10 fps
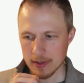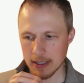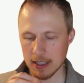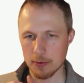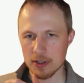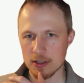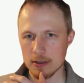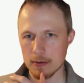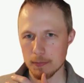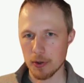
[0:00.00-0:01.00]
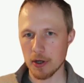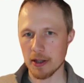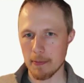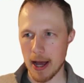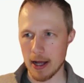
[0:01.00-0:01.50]
It was put on
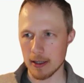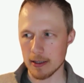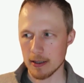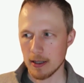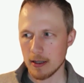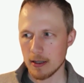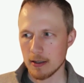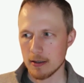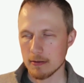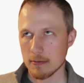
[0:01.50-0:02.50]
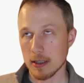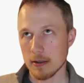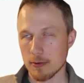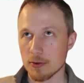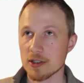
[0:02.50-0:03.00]
the ballot. Well, it
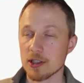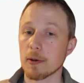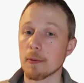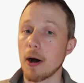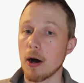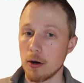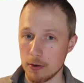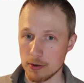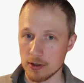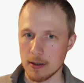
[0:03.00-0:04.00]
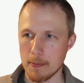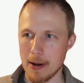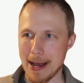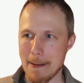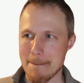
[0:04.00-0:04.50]
was originally proposed
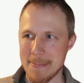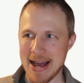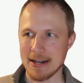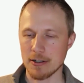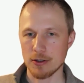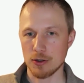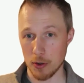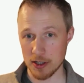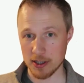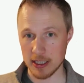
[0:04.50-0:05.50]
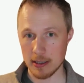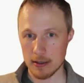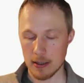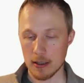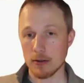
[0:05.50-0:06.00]
by Matt Dorsey,
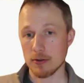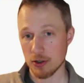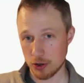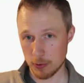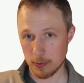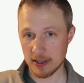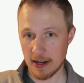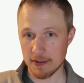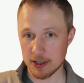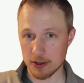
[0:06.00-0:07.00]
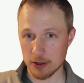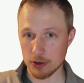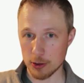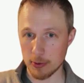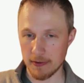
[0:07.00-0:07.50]
who's a San Francisco
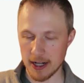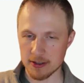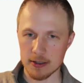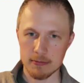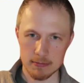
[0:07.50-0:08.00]
supervisor.